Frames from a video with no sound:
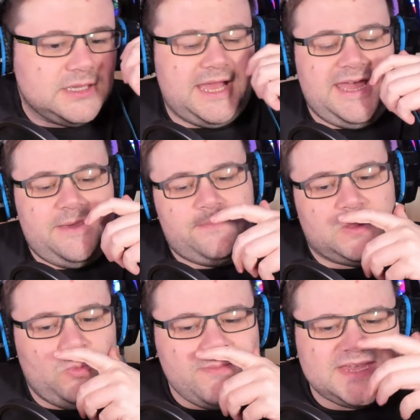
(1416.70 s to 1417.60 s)

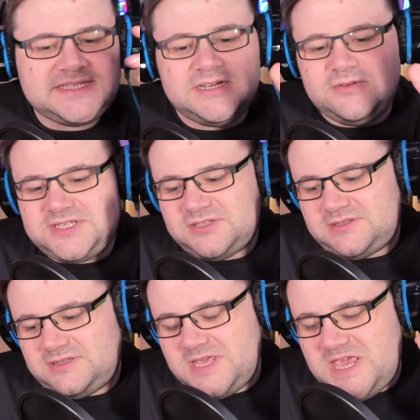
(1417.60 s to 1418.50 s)
What makes the news
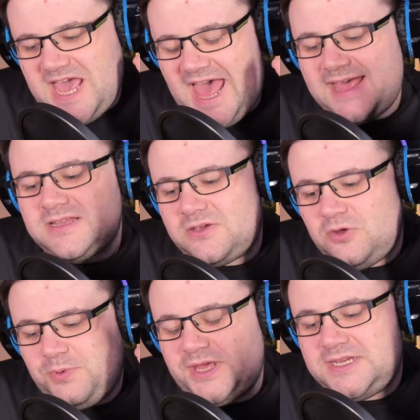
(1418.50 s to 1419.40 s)
that the actor
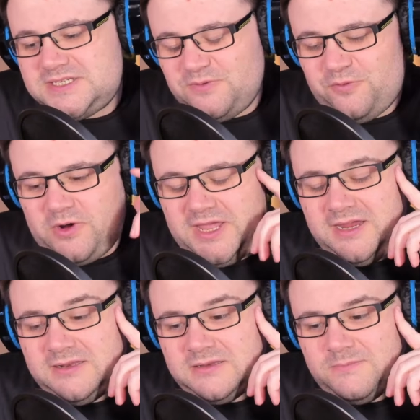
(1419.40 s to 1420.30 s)
who plays
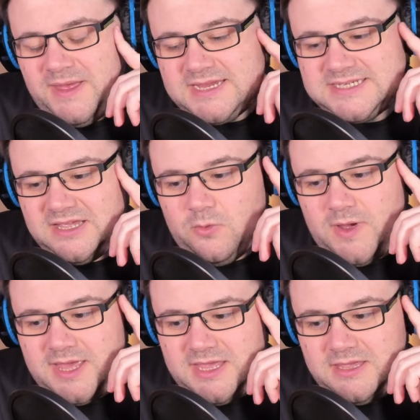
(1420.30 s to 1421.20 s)
Dufresne passing
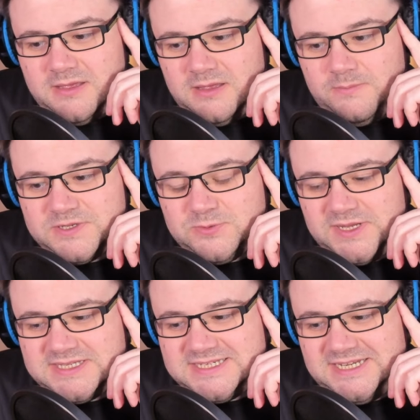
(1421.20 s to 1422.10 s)
away
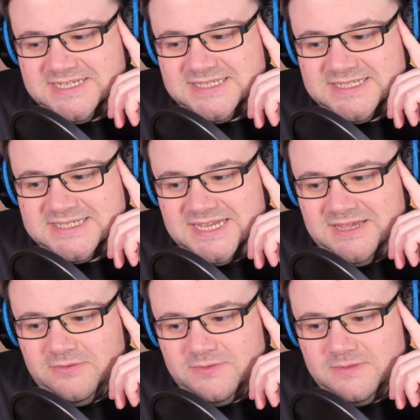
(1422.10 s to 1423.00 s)
between seasons
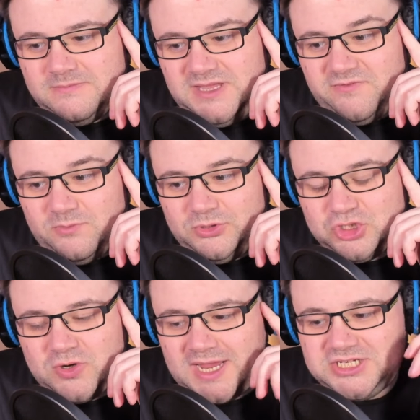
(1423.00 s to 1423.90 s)
here even more
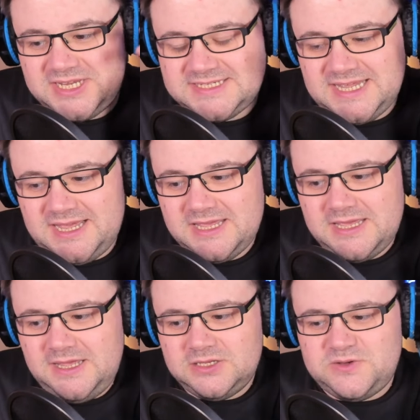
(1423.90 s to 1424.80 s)
tragic is that
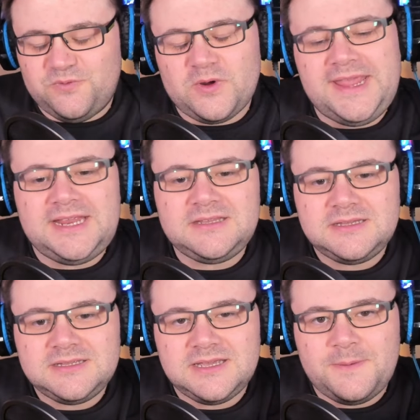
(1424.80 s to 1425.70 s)
Dufresne
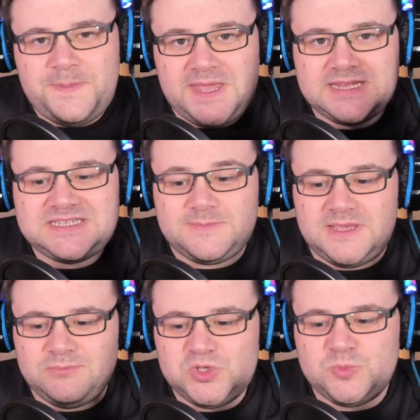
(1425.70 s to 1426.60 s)
appears to be
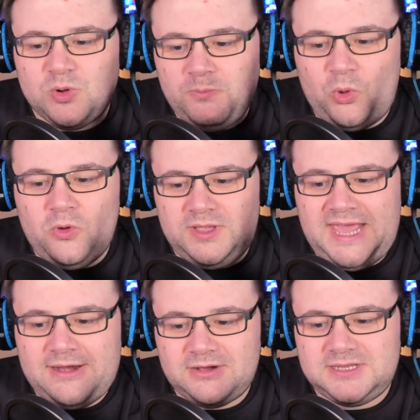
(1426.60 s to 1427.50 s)
a much more important
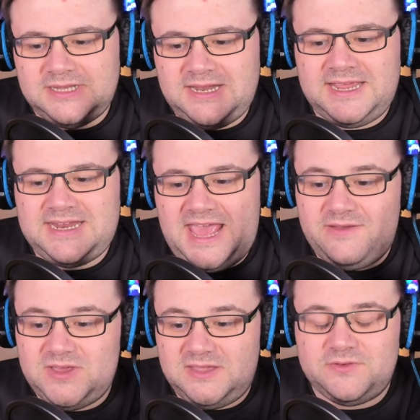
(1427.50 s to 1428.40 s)
character than I'd
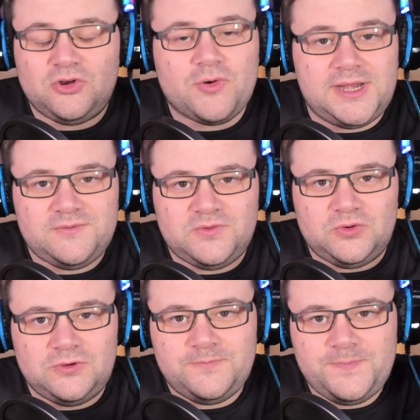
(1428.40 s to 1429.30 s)
ever given credit for.